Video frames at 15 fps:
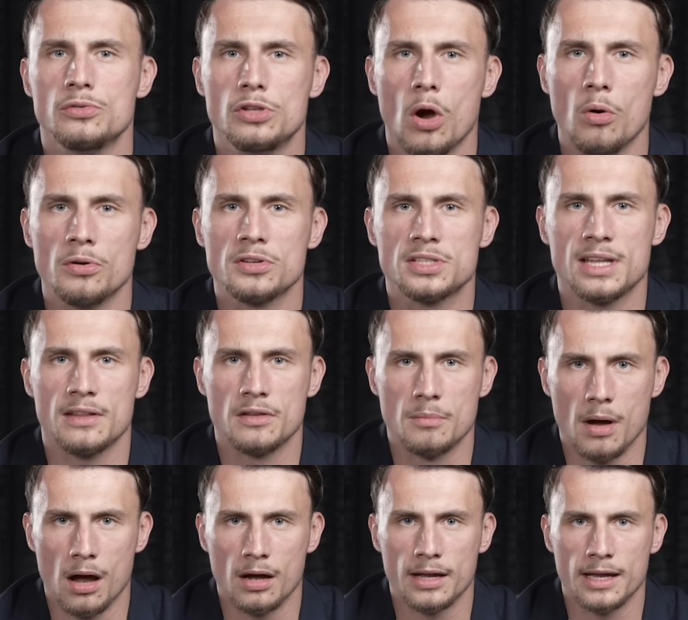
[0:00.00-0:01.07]
don't understand the
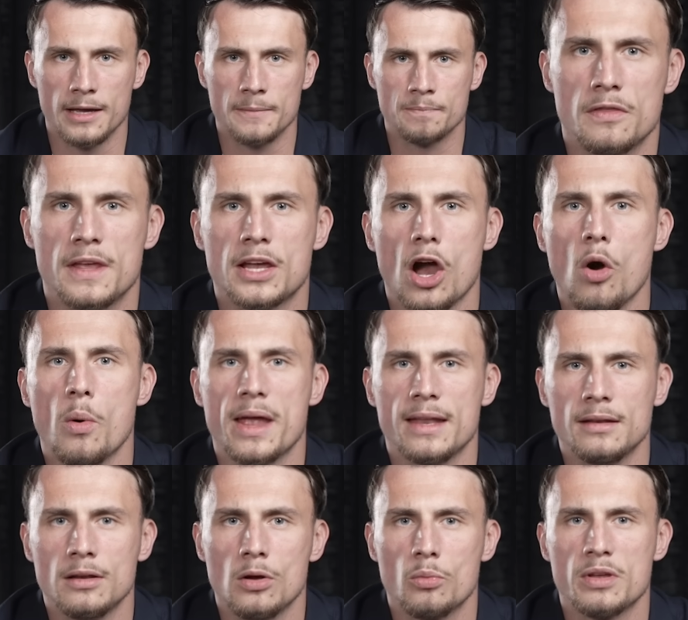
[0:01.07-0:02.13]
market, they go
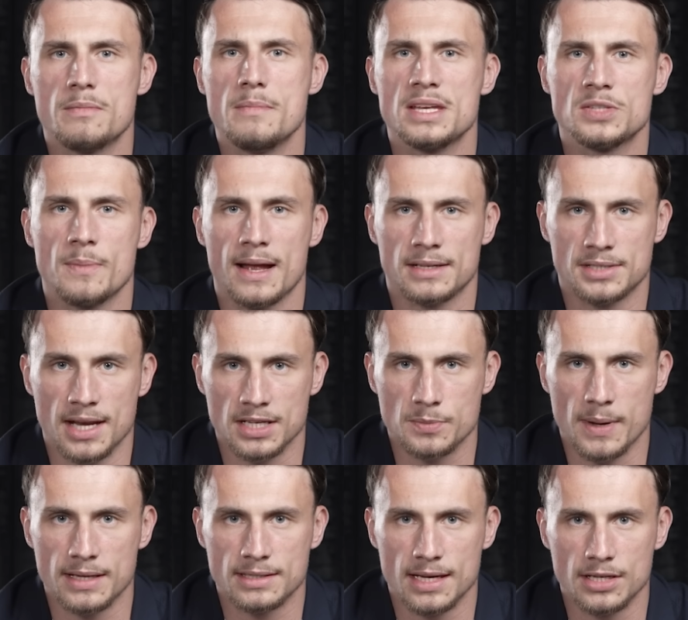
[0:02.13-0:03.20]
in with mismatched
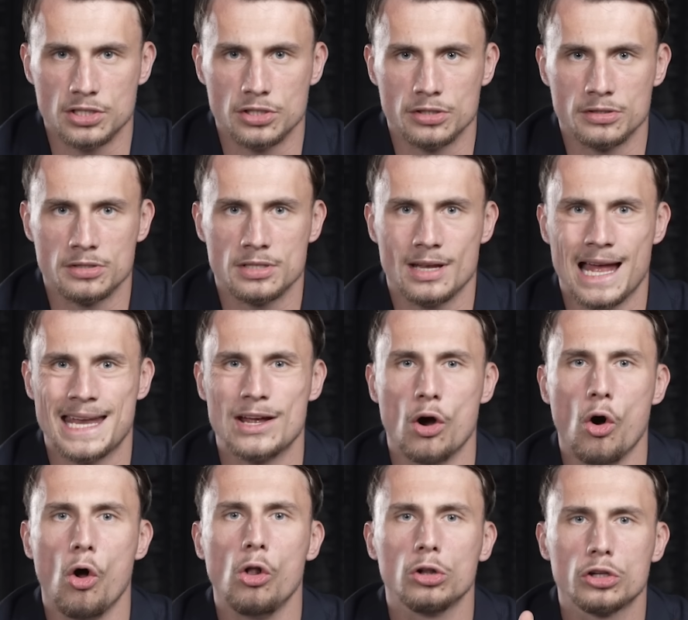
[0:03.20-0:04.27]
expectations and it
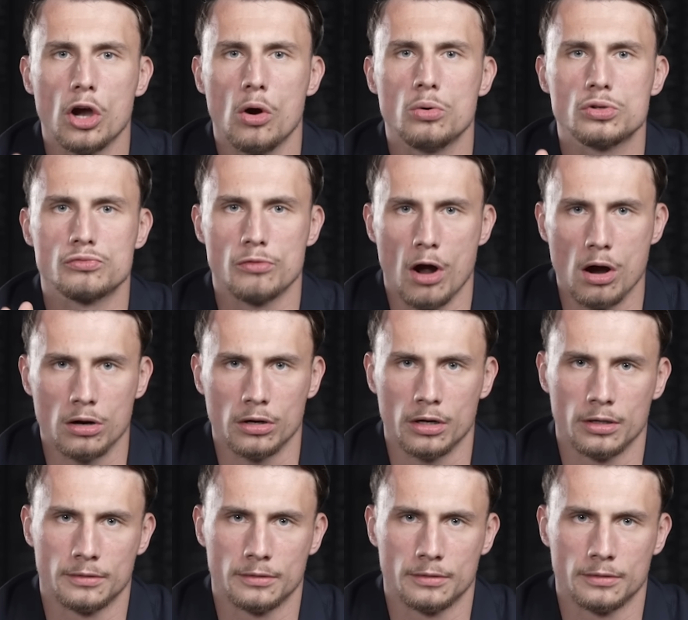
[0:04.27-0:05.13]
all goes wrong.